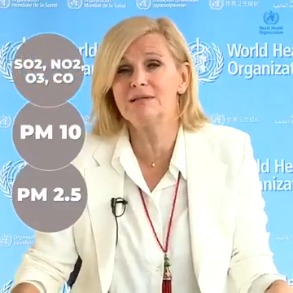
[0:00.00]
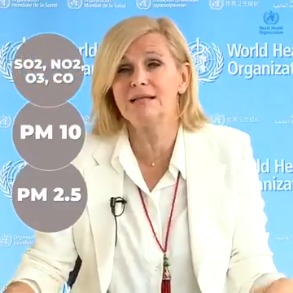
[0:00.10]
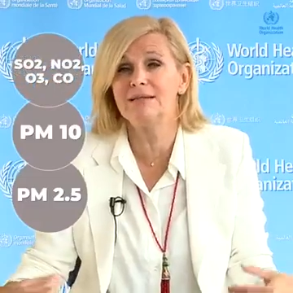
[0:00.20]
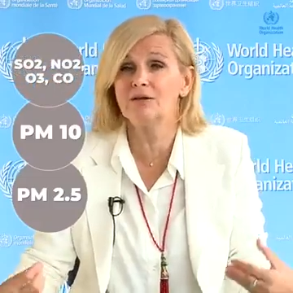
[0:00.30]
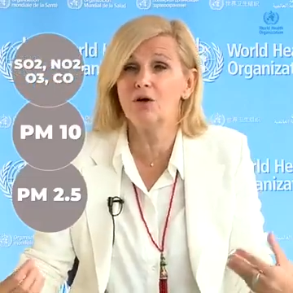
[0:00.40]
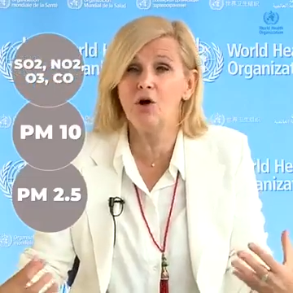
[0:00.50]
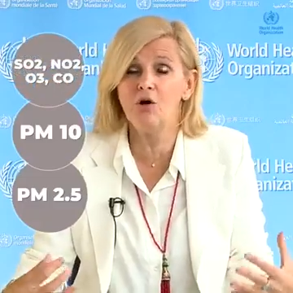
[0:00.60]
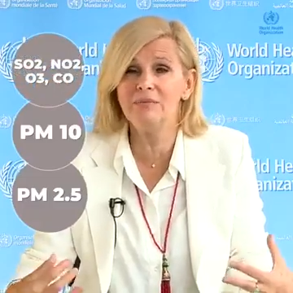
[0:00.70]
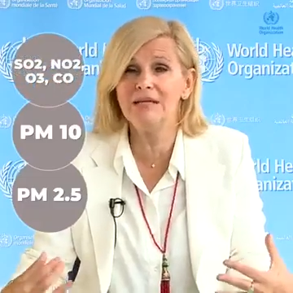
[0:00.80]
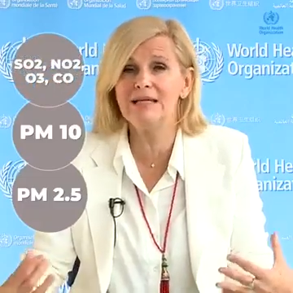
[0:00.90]
that are
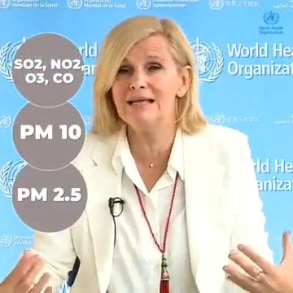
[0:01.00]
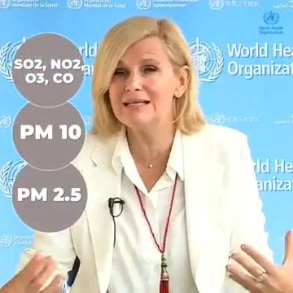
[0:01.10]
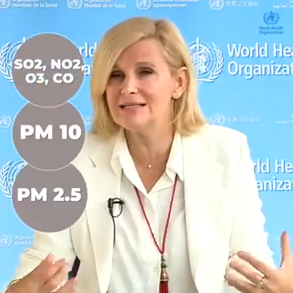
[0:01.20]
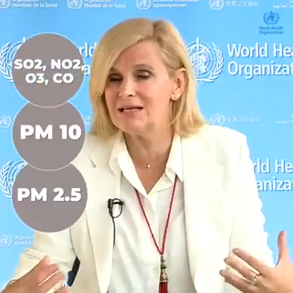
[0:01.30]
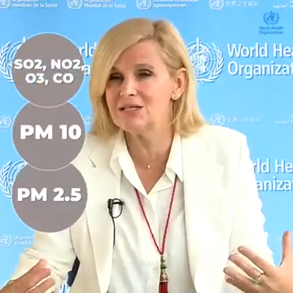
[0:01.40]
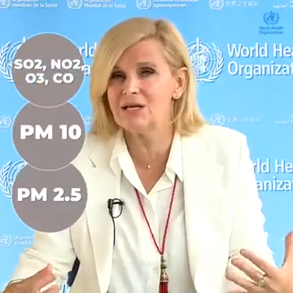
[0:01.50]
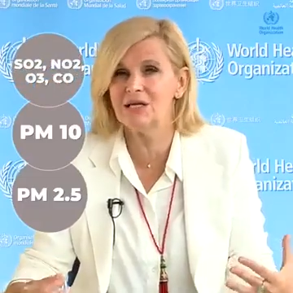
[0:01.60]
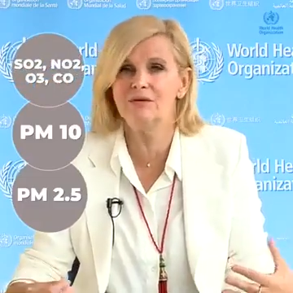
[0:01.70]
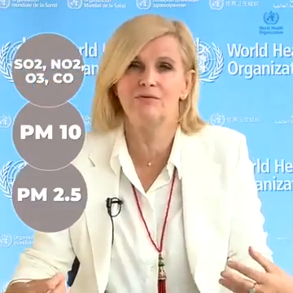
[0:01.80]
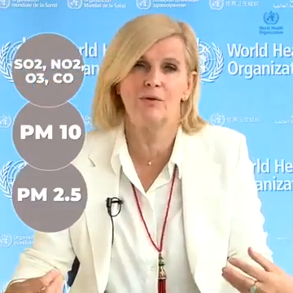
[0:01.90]
coming
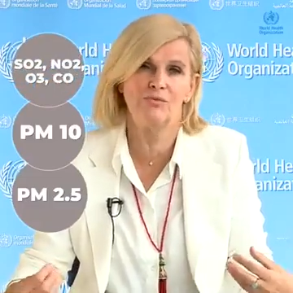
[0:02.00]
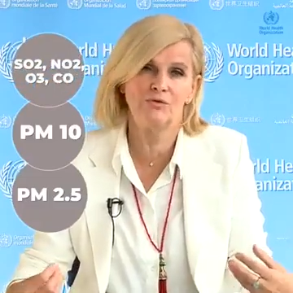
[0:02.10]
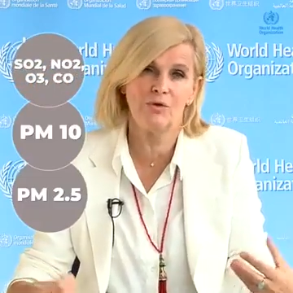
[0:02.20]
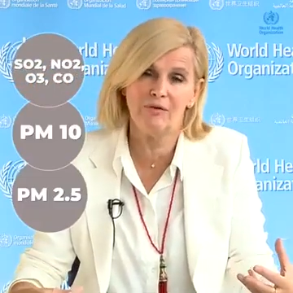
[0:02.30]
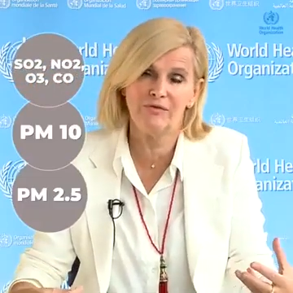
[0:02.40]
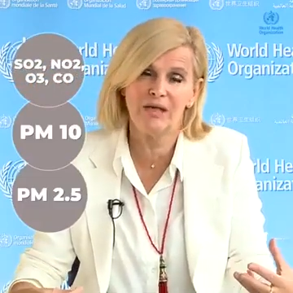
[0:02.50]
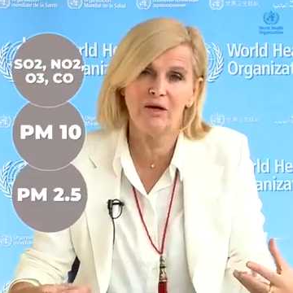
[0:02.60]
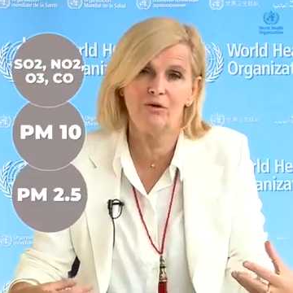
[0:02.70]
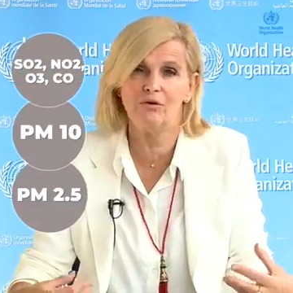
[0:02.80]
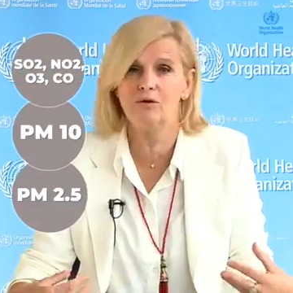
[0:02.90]
essentially from
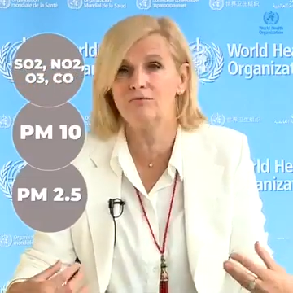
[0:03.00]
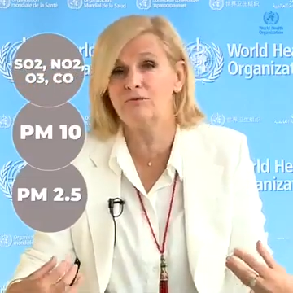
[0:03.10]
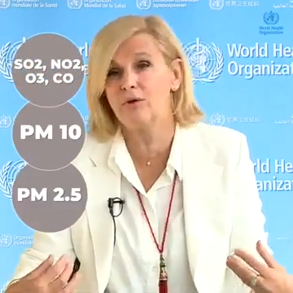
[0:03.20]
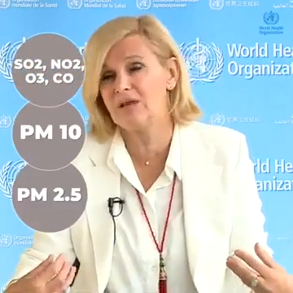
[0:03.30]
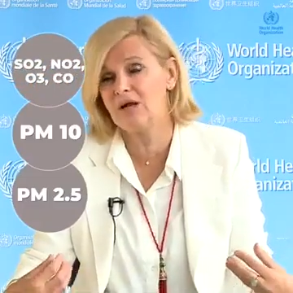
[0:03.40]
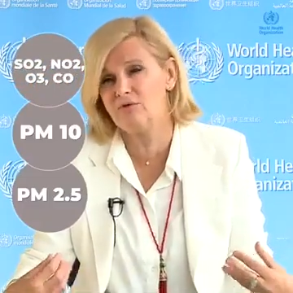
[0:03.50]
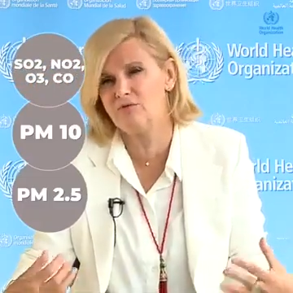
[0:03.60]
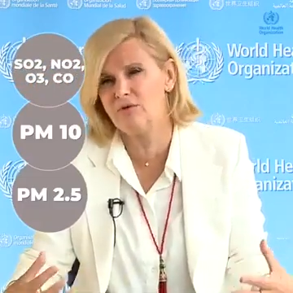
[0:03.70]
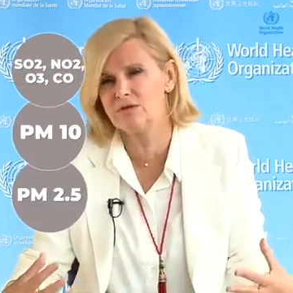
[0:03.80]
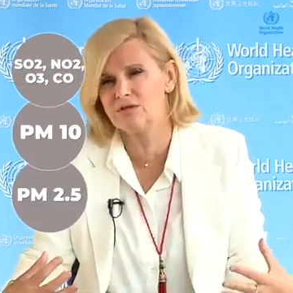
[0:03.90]
traffic or from the
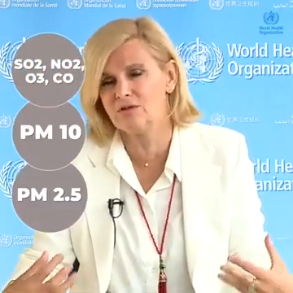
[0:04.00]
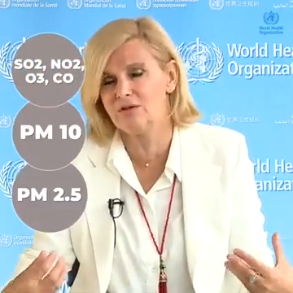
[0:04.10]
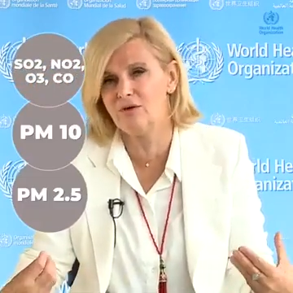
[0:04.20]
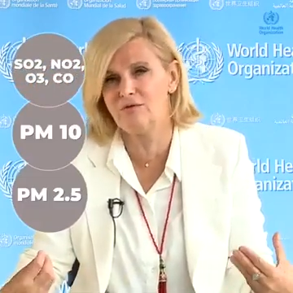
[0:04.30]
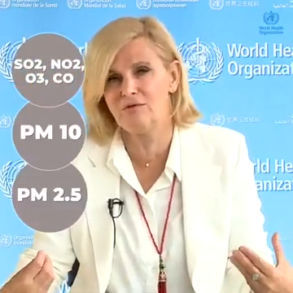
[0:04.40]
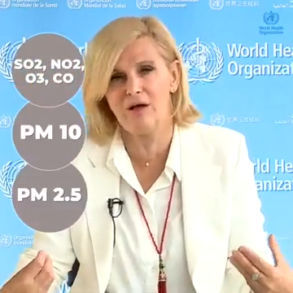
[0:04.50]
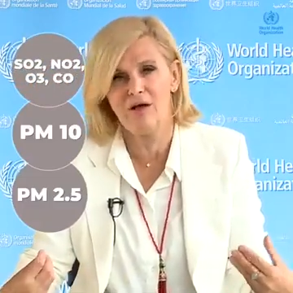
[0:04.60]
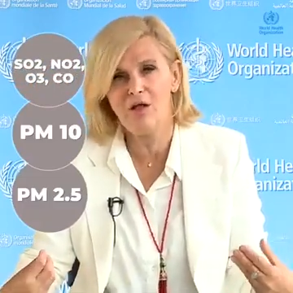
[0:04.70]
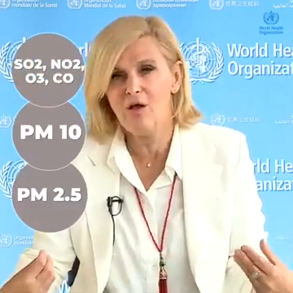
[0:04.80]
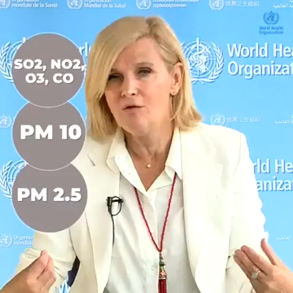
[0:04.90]
combustion of
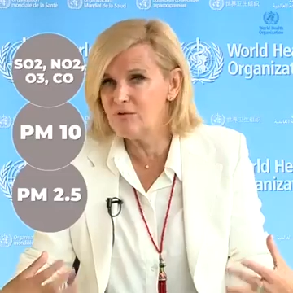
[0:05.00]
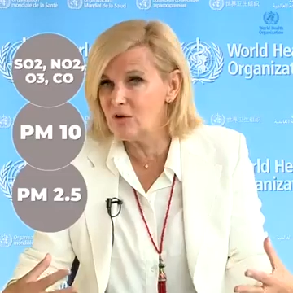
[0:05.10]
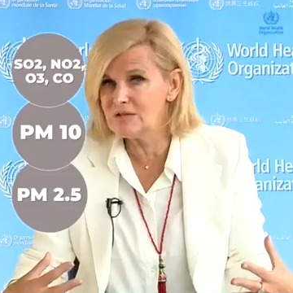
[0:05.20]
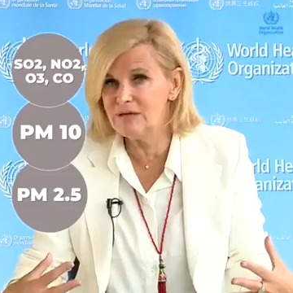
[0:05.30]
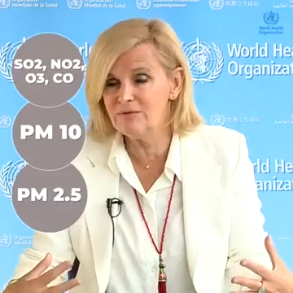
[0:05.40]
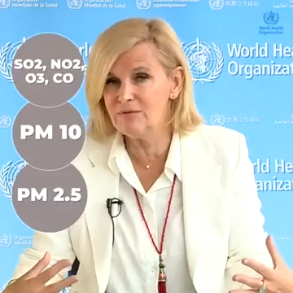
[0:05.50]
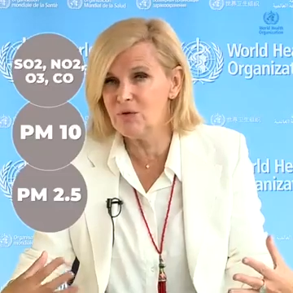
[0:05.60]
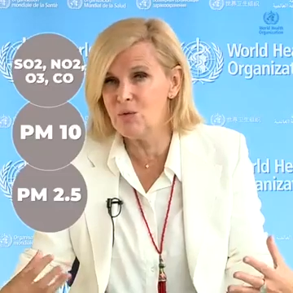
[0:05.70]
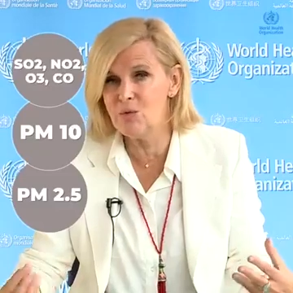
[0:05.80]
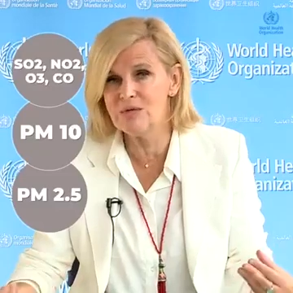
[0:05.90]
fossil
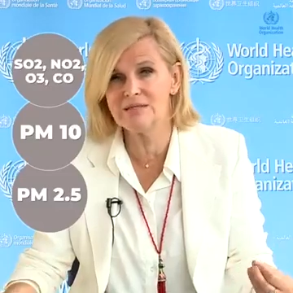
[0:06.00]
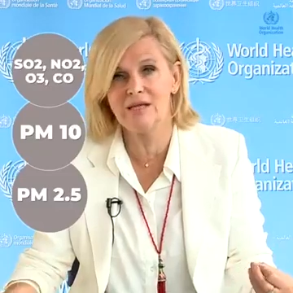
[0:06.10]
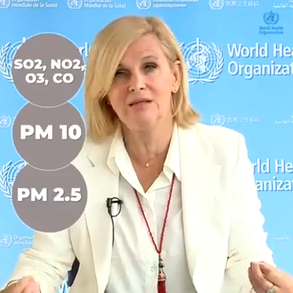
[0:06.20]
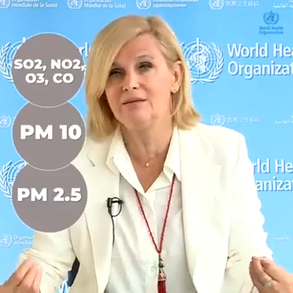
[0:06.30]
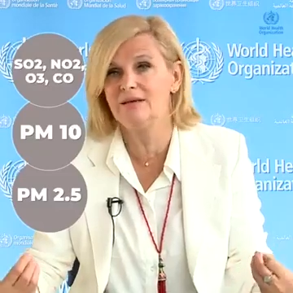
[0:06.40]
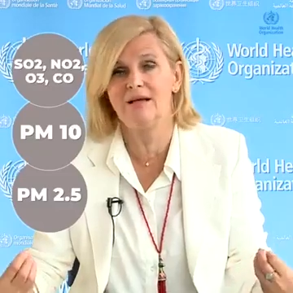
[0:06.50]
fuels, and